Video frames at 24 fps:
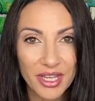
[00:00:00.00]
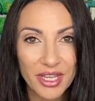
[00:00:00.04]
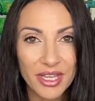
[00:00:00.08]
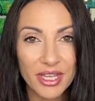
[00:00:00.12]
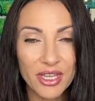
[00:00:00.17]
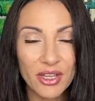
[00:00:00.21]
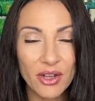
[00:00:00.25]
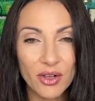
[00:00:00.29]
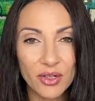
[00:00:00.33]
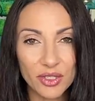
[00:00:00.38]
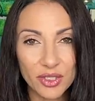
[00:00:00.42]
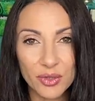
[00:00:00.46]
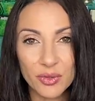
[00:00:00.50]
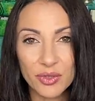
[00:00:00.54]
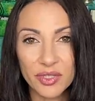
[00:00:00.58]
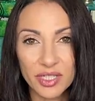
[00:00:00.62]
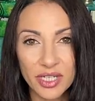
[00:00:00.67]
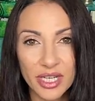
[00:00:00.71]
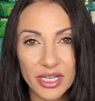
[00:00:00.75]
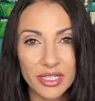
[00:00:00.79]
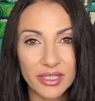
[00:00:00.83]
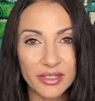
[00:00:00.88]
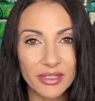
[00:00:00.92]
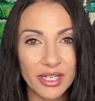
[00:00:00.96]
He also
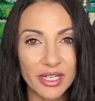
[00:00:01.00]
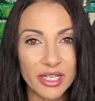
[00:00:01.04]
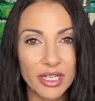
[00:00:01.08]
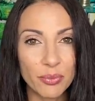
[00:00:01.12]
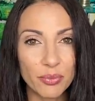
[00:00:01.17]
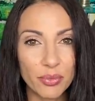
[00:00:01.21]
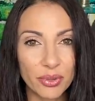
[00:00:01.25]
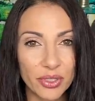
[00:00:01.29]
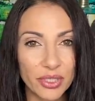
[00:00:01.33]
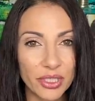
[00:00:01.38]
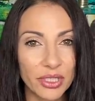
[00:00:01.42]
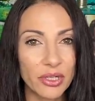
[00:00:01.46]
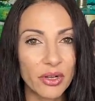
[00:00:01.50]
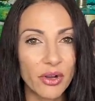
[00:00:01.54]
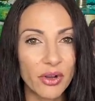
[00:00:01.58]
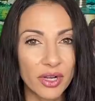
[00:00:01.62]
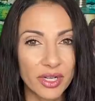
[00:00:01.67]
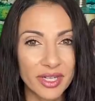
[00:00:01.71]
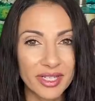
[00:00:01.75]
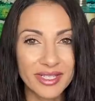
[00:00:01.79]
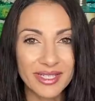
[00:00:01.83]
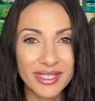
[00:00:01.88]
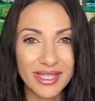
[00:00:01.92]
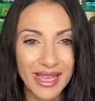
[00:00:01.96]
stated that he put it
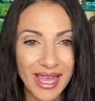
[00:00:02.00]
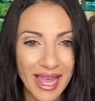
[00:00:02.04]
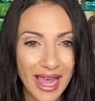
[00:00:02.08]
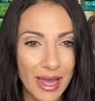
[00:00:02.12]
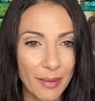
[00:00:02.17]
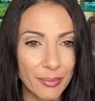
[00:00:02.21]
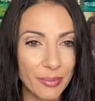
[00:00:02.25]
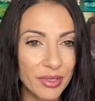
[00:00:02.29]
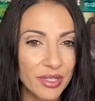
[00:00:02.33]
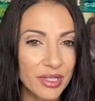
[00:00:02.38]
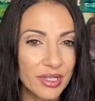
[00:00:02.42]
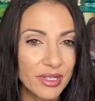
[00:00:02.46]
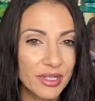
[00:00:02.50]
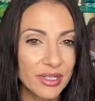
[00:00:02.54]
on his lap.